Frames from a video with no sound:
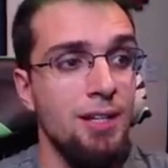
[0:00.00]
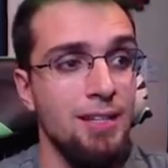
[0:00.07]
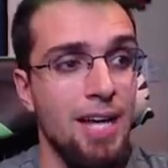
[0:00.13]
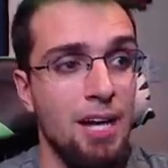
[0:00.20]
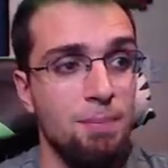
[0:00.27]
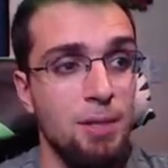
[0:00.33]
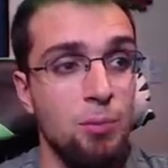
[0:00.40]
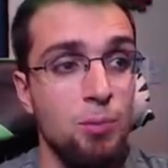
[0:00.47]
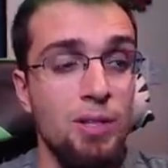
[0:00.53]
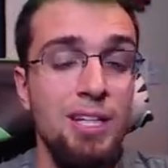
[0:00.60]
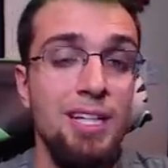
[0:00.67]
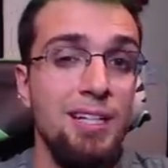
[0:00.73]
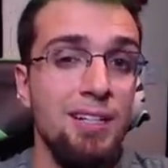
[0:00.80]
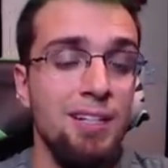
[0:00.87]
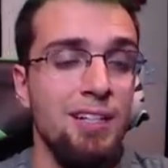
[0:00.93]
That'd be
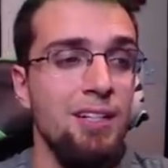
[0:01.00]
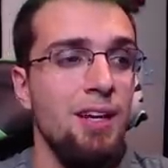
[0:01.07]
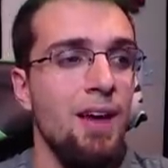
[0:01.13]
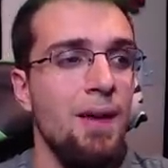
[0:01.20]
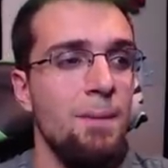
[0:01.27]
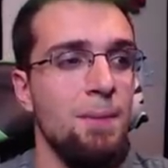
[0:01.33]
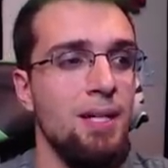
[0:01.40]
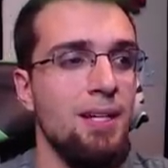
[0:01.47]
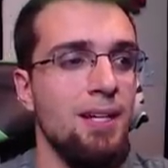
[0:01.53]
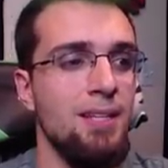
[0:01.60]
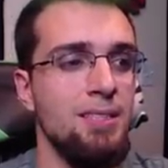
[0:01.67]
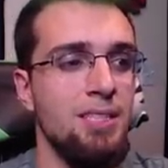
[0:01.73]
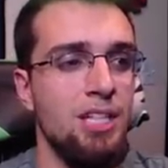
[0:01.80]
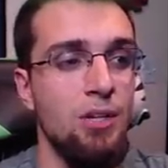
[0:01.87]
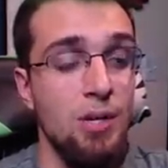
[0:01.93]
really good
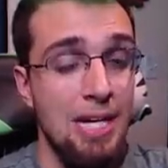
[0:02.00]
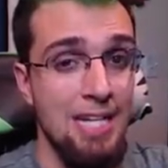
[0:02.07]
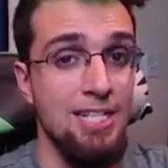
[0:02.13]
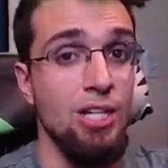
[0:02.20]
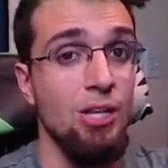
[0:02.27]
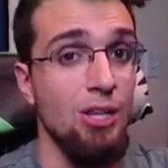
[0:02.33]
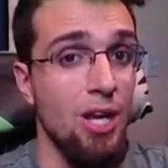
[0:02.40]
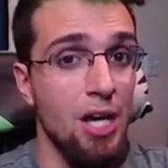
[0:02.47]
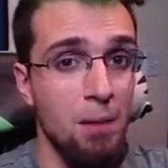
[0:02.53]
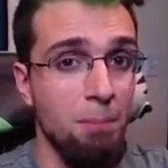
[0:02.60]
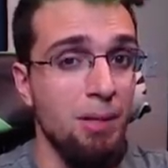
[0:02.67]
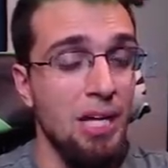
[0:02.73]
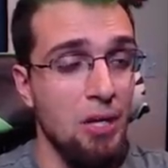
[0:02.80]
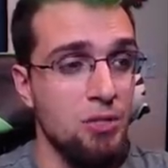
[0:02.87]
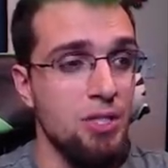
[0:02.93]
because there is a lot of
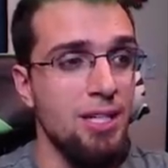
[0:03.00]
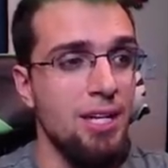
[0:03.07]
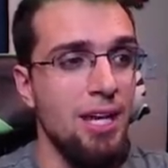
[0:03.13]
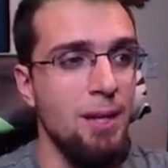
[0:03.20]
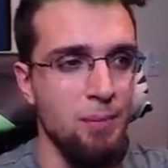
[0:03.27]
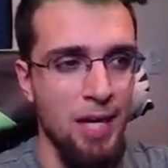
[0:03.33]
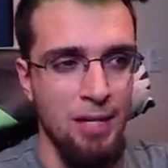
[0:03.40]
players in the game